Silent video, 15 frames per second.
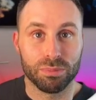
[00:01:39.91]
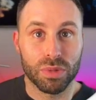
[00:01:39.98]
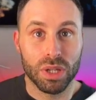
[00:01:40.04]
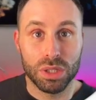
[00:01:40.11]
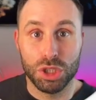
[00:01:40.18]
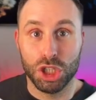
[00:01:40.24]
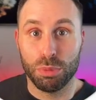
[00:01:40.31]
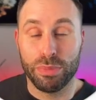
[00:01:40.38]

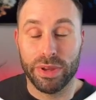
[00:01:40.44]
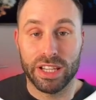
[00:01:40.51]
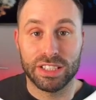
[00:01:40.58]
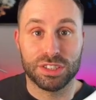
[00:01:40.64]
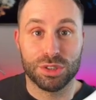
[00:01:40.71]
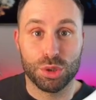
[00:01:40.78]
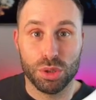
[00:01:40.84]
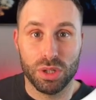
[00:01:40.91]
GPS
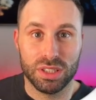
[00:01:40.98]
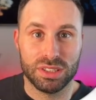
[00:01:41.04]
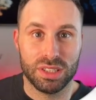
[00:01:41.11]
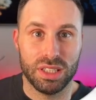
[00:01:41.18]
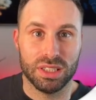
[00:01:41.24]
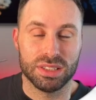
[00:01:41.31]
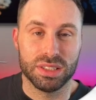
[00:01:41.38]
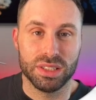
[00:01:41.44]

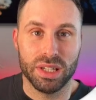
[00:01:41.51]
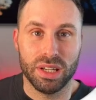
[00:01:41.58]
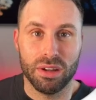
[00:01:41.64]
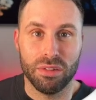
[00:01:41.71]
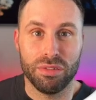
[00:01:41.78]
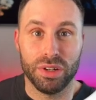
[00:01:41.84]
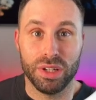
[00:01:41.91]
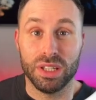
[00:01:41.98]
traces
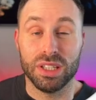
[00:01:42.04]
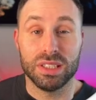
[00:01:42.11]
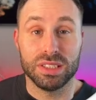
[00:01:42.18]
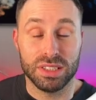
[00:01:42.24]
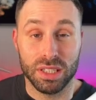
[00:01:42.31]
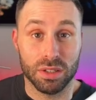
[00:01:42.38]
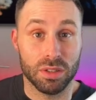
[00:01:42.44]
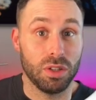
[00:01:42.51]
every
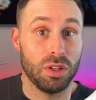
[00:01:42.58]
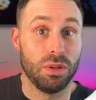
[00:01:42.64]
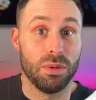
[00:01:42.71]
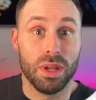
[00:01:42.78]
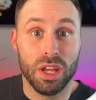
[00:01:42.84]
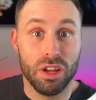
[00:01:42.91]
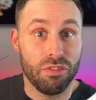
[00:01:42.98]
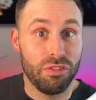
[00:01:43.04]
single
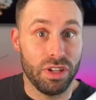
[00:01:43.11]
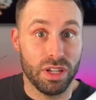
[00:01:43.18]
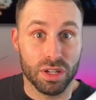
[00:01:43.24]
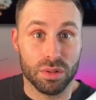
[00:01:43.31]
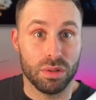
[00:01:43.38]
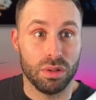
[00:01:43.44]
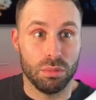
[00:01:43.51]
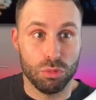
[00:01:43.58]

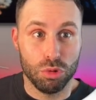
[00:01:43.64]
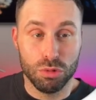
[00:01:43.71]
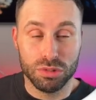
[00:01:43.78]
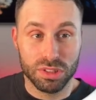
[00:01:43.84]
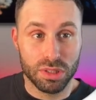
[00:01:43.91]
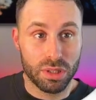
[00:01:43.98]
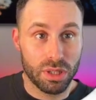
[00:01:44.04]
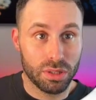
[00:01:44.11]
vehicle moves
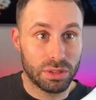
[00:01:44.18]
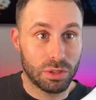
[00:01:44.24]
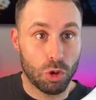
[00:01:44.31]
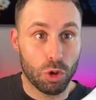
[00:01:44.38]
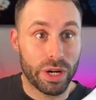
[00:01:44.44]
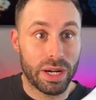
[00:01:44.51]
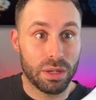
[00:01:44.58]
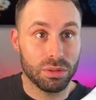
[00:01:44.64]
around
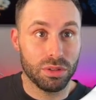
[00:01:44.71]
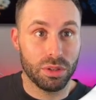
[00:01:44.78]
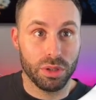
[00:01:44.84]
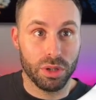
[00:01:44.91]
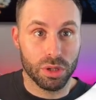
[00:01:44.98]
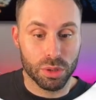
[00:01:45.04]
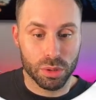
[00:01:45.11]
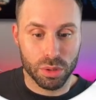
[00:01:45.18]
or
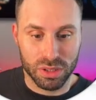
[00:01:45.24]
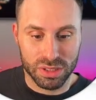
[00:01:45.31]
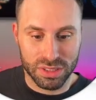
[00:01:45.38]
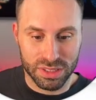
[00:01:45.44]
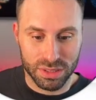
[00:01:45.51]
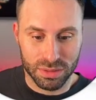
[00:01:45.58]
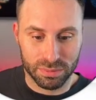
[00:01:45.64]
across.